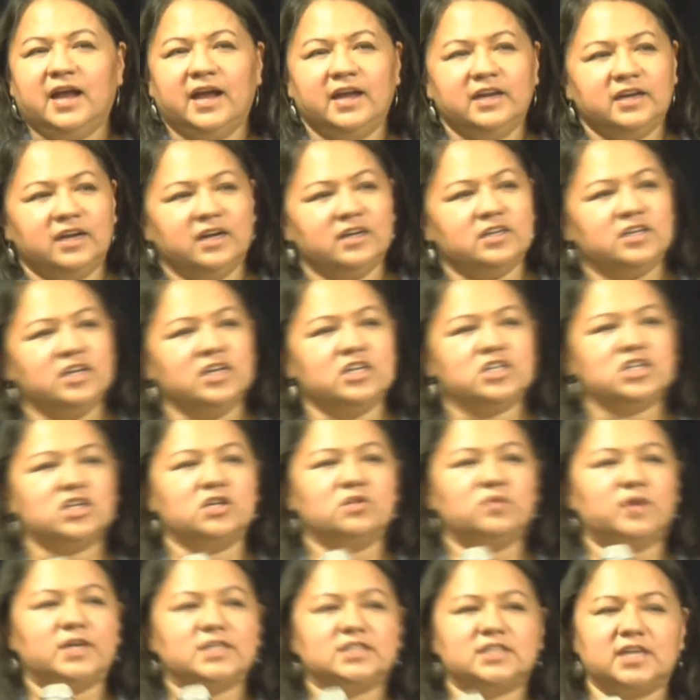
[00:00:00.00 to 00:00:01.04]
And our
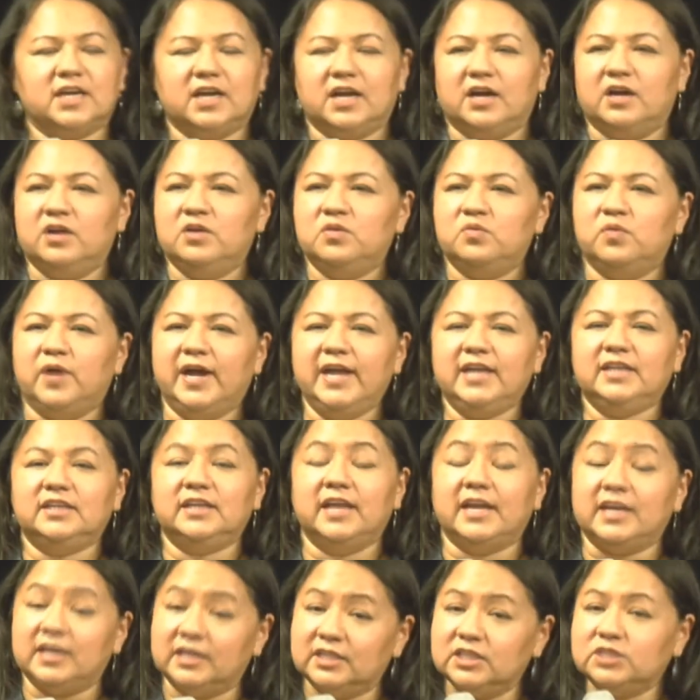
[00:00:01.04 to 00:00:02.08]
teacher was a white
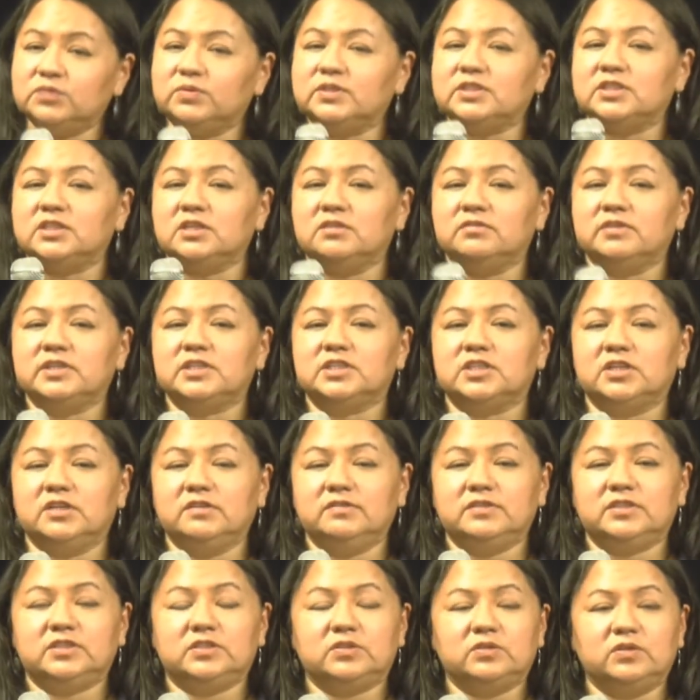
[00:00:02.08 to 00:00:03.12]
lady, and this wasn't a
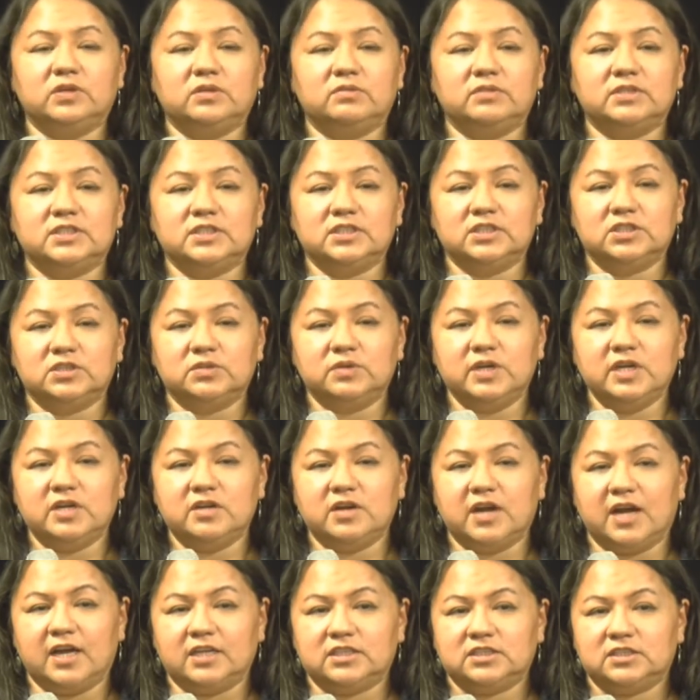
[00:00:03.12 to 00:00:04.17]
reserve school, it was in
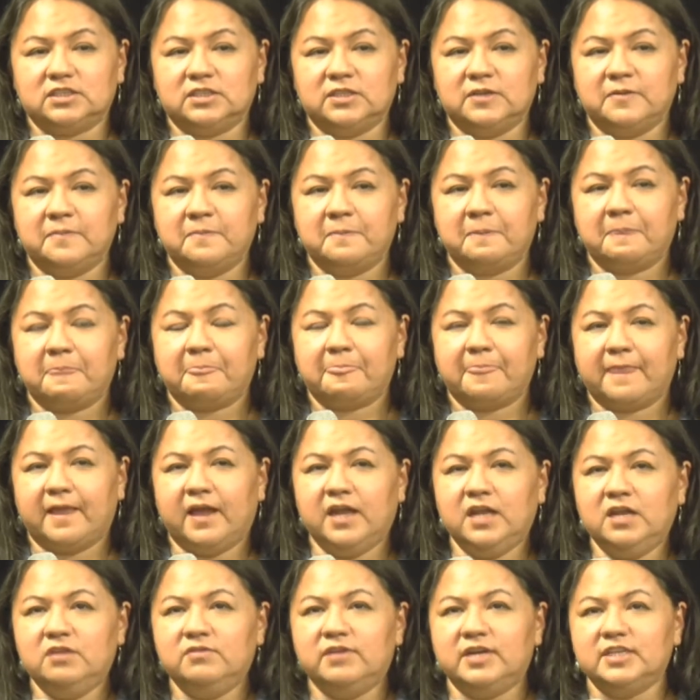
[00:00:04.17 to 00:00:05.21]
Sweetgrass.
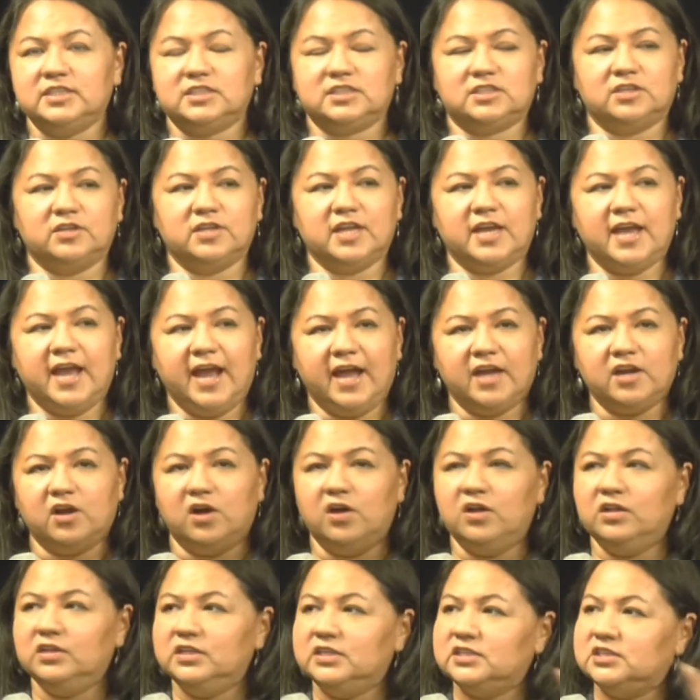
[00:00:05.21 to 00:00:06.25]
Anyways, so they had
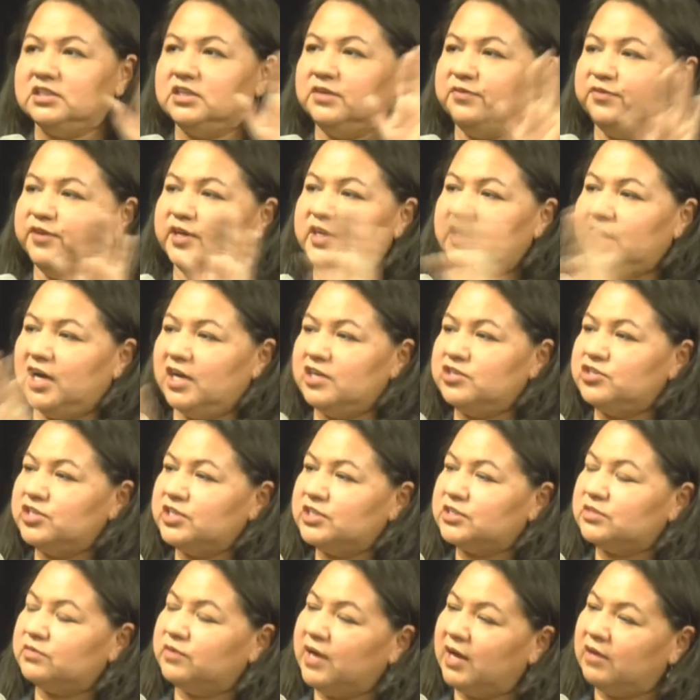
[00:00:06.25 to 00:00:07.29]
all these different
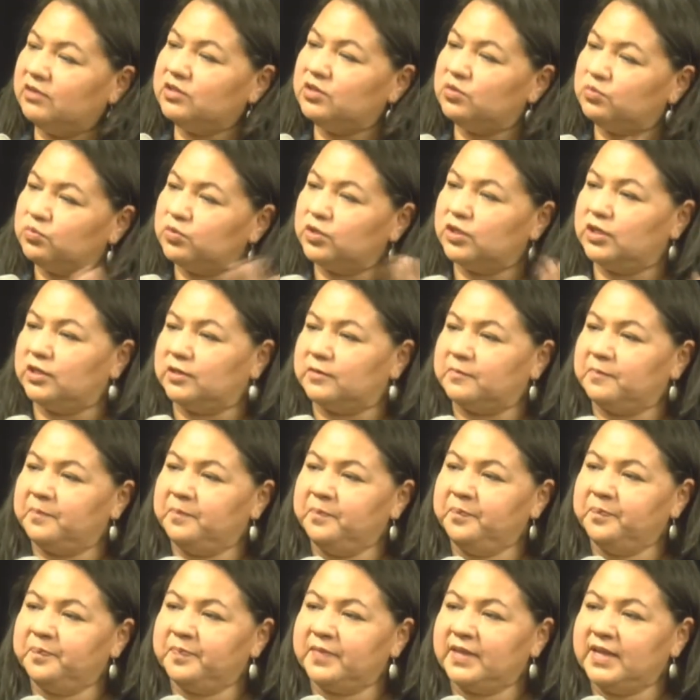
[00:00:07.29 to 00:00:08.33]
countries around the world.
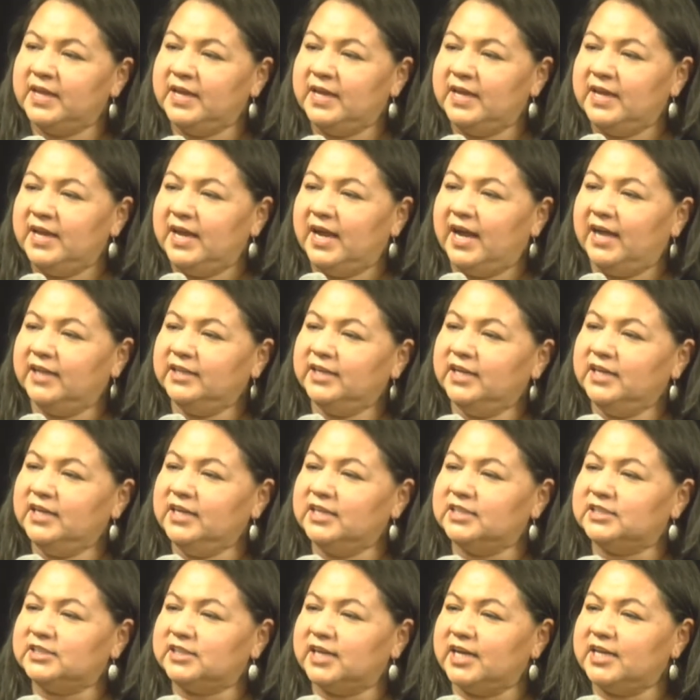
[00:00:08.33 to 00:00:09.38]
And then
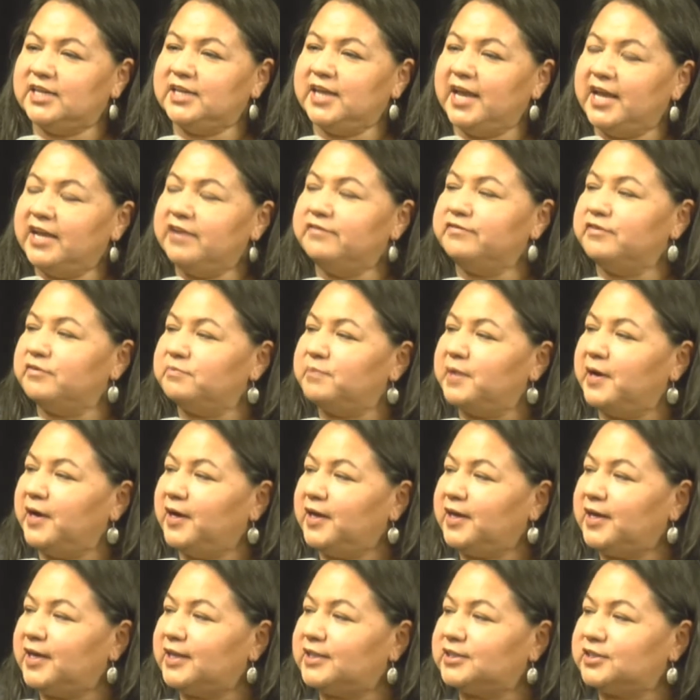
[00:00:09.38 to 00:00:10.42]
it said Native
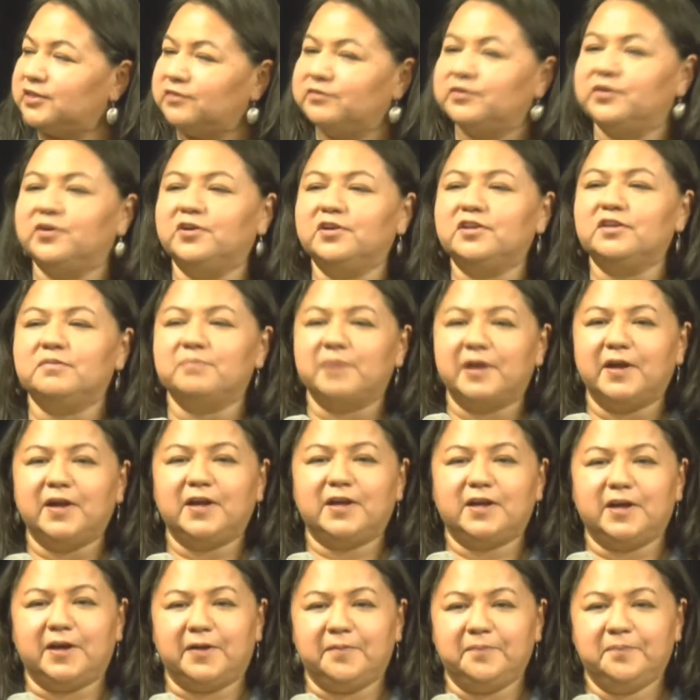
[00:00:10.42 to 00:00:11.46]
Americans of North
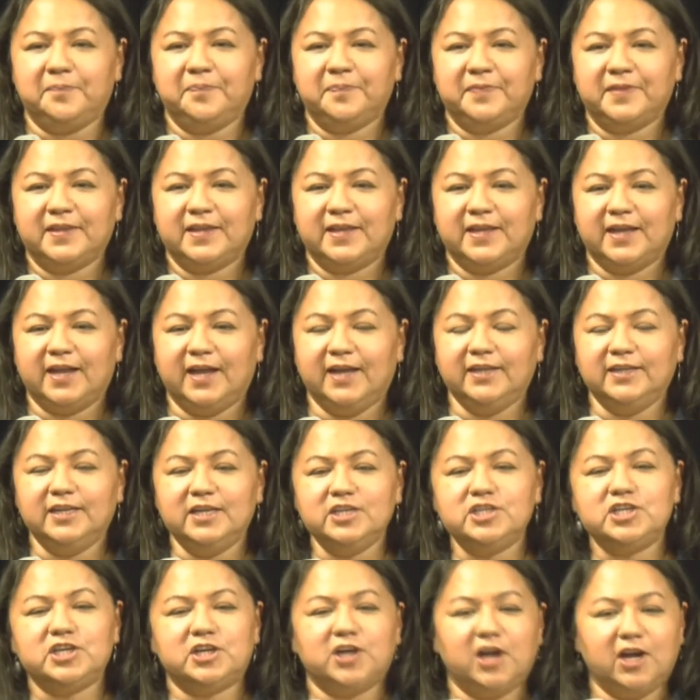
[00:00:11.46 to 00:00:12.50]
America. And
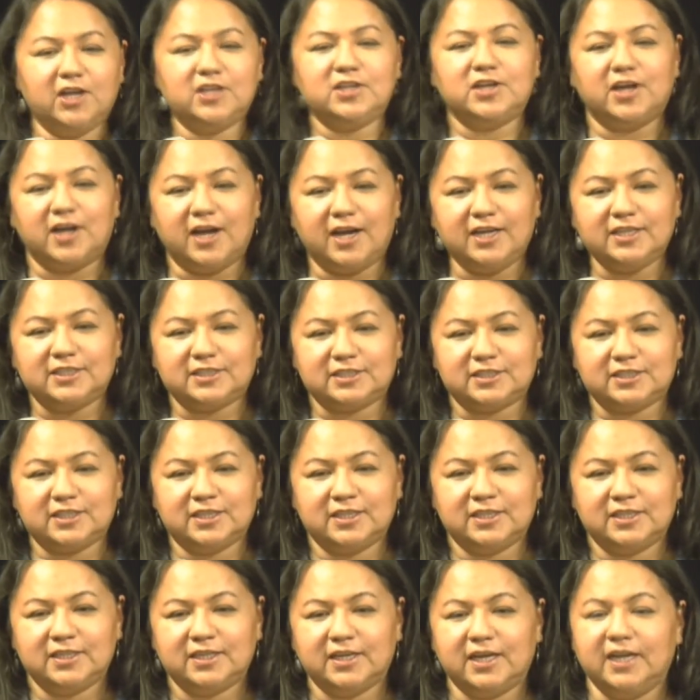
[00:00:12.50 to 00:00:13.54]
then she got to us,
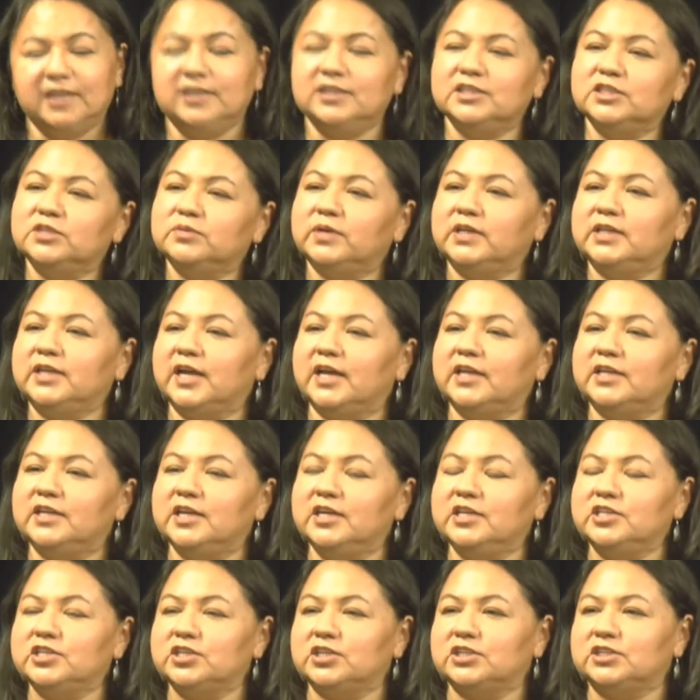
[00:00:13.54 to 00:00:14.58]
and this is what that
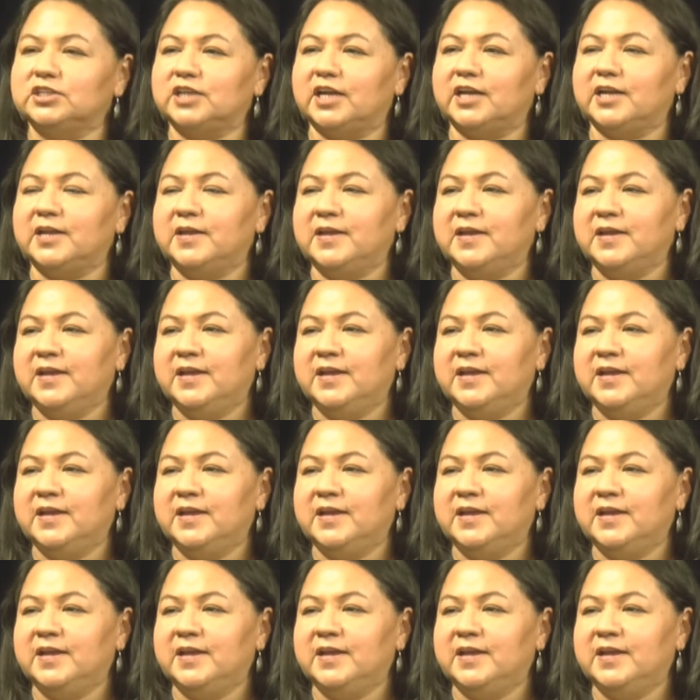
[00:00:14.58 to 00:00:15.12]
teacher said.